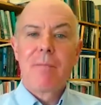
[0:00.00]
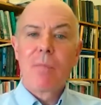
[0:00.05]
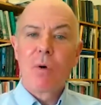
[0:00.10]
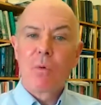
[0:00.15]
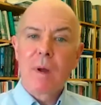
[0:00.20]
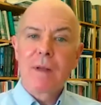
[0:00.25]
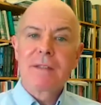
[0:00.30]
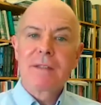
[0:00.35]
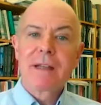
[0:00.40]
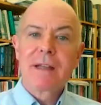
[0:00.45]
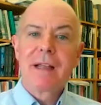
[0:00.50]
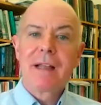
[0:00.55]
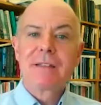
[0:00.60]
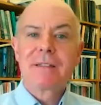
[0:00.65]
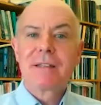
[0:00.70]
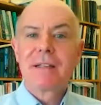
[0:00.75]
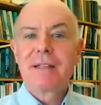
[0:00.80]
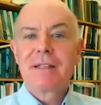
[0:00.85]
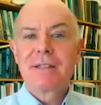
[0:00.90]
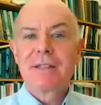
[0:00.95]
But once again,
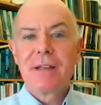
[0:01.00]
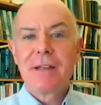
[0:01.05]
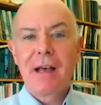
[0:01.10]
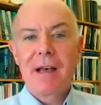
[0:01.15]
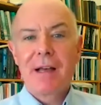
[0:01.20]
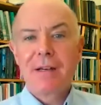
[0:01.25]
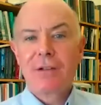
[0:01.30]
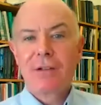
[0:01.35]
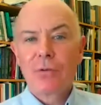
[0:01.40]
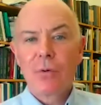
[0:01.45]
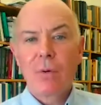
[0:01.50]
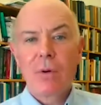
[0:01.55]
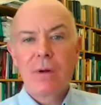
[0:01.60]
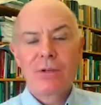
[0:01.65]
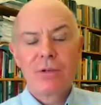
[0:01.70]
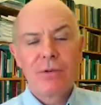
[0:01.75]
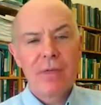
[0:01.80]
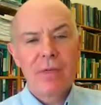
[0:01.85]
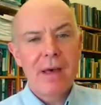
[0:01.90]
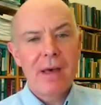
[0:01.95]
since uh, t-
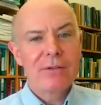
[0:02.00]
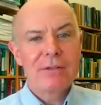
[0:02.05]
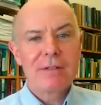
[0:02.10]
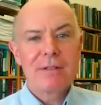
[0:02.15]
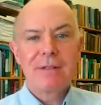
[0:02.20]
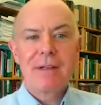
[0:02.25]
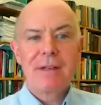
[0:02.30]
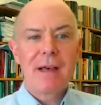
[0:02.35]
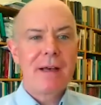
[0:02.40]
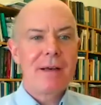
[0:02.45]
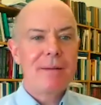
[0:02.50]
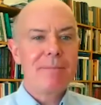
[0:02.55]
2010